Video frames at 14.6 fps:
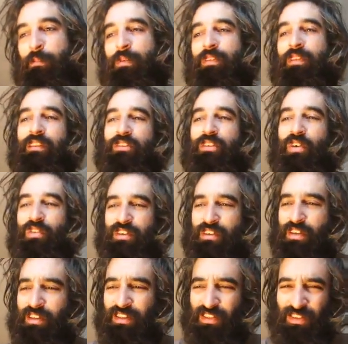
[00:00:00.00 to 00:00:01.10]
But then there's all
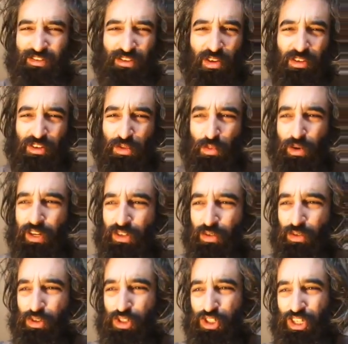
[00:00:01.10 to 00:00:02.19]
this... and then there's all this
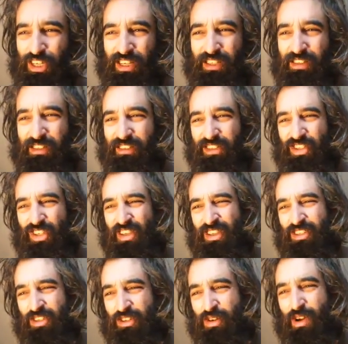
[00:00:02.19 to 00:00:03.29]
racial shit.
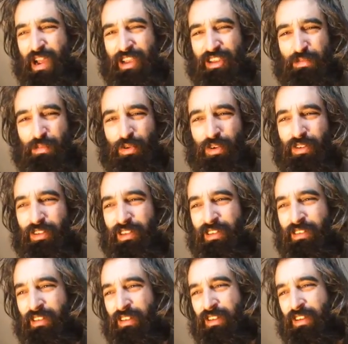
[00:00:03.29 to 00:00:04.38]
Jesus Christ, Portland.